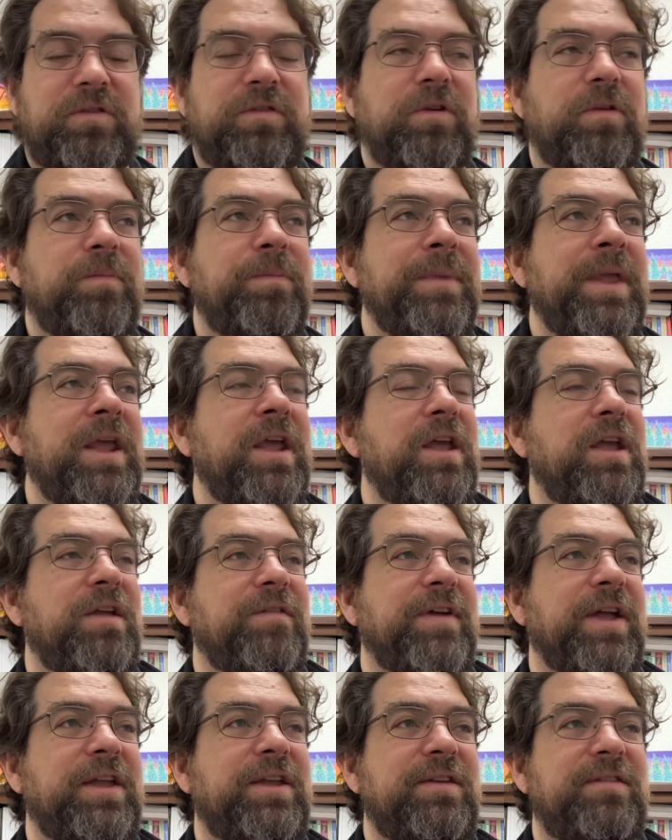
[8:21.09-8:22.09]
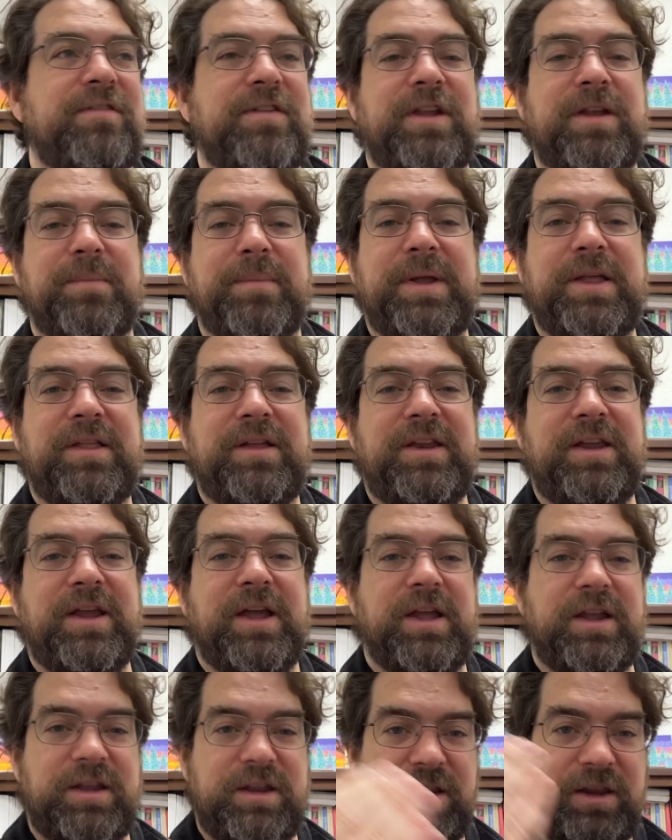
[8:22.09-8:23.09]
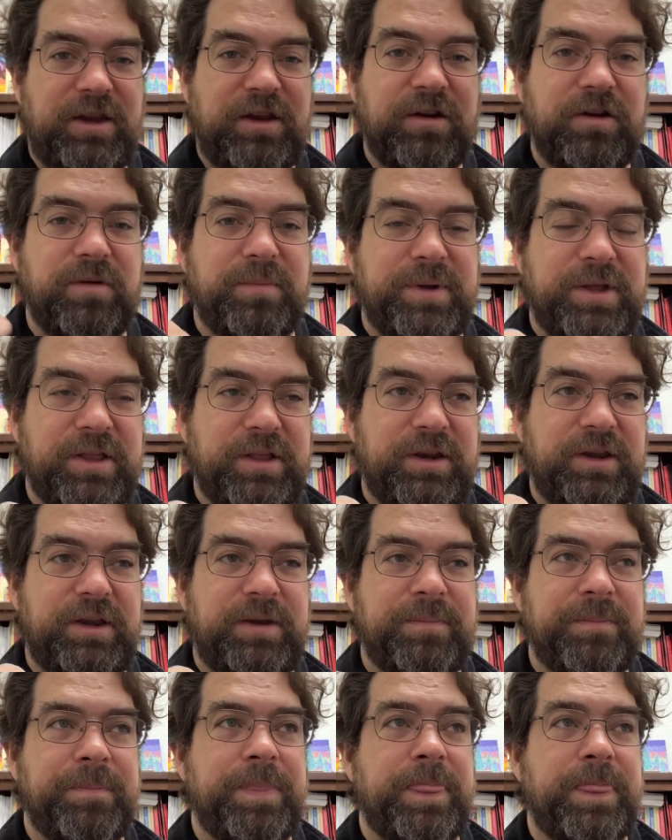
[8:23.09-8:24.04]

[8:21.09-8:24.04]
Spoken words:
So if I can sing a melody, I can hear a melody.